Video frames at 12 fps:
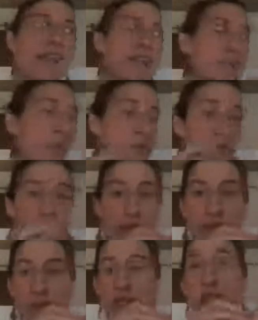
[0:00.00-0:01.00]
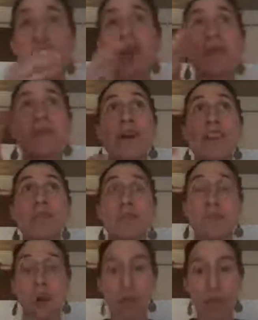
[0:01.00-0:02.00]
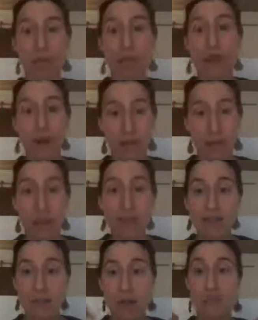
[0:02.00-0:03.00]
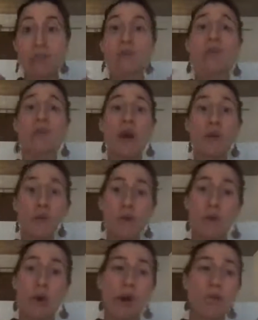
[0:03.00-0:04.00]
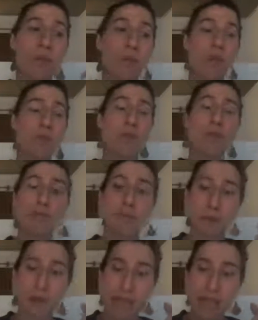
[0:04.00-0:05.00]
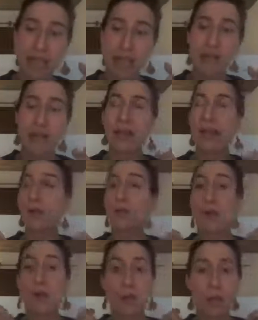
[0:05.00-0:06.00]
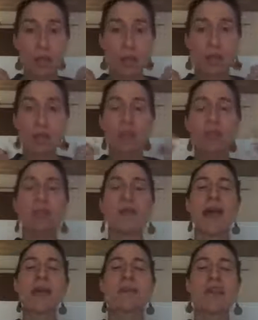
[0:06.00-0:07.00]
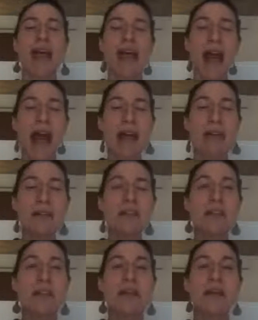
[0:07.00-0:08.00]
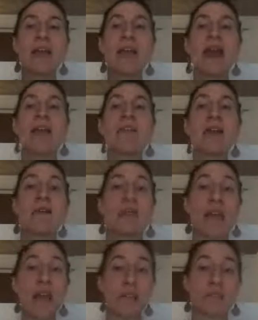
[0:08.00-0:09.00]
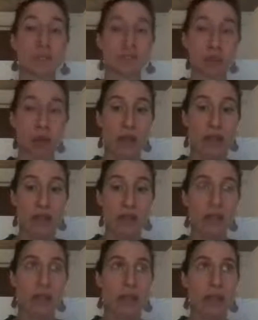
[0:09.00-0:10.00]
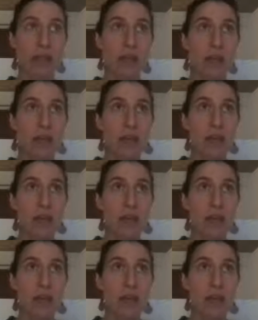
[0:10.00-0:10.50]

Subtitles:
And that's both in relationship and that's both in our lives in terms of what we want to bring in, what we want to experience. We have to ask and then we have to trust.